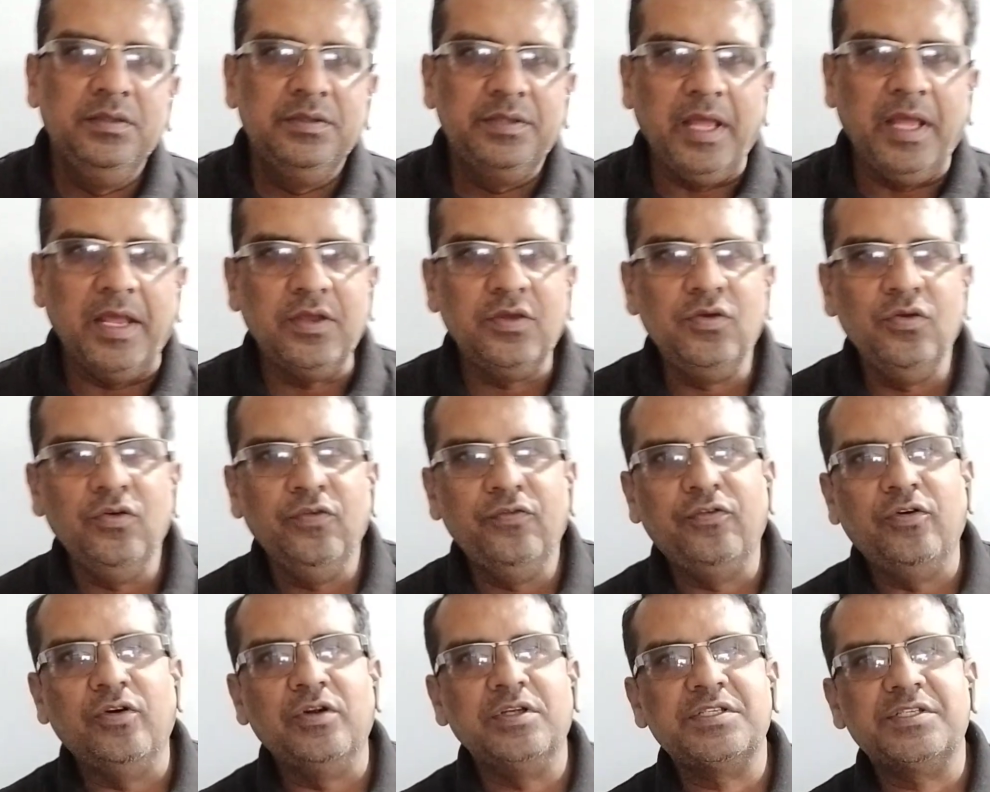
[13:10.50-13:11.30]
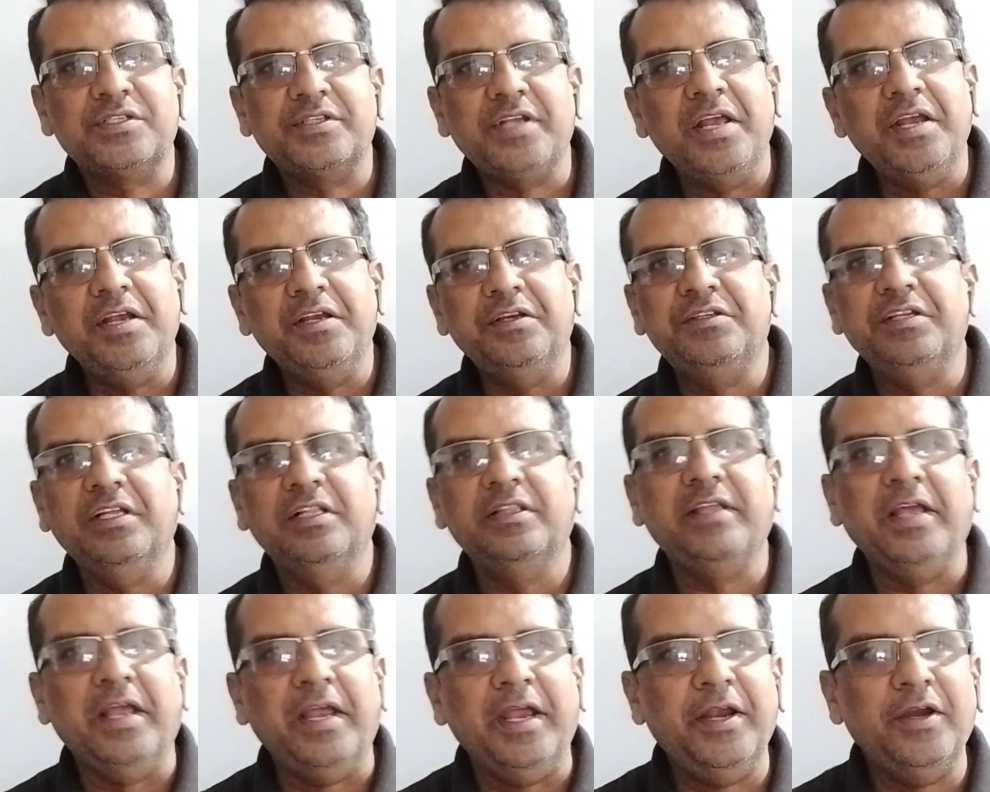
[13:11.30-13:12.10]
Thank you for staying
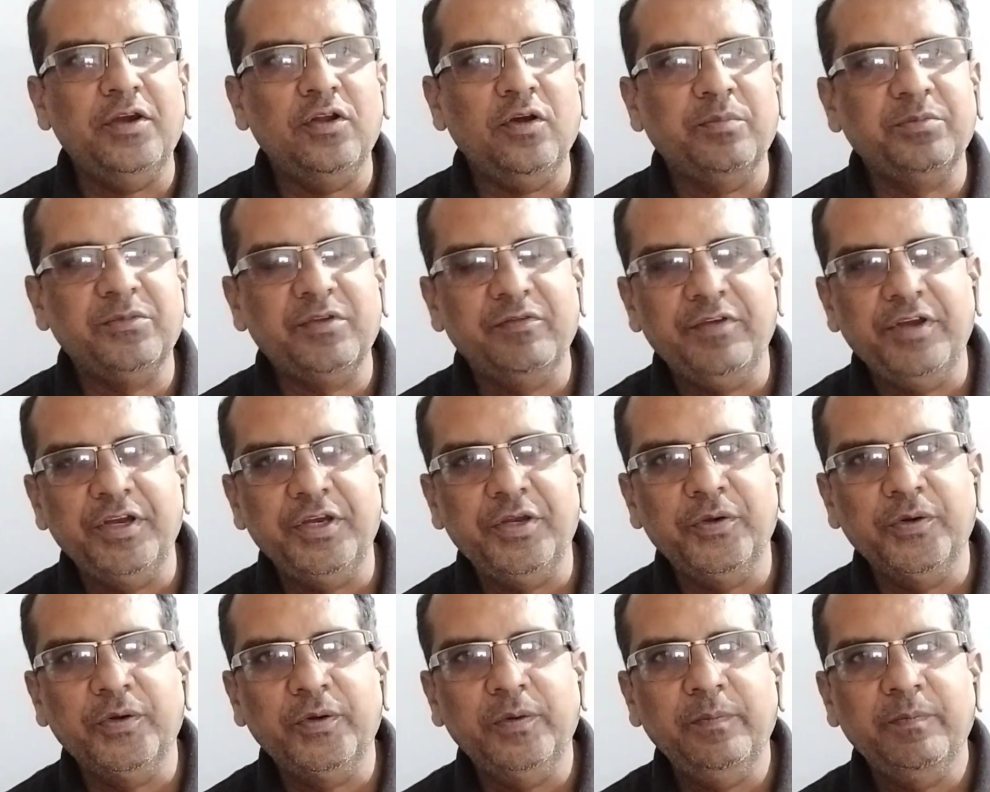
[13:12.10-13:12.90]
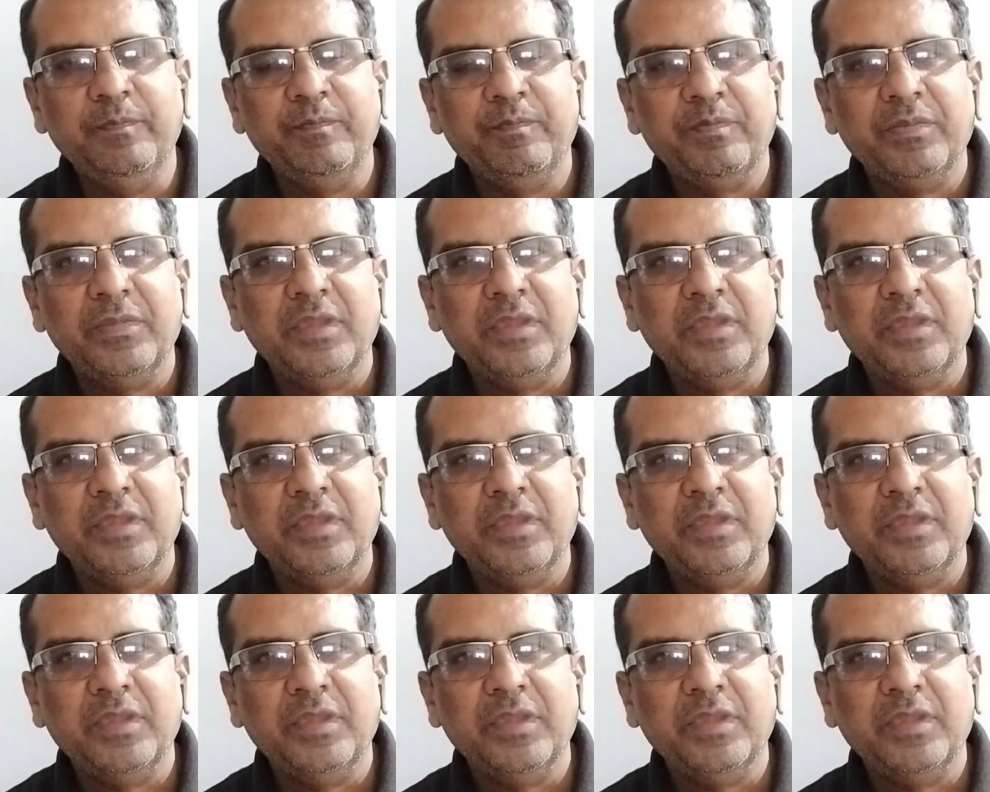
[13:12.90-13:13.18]
till the end of the video,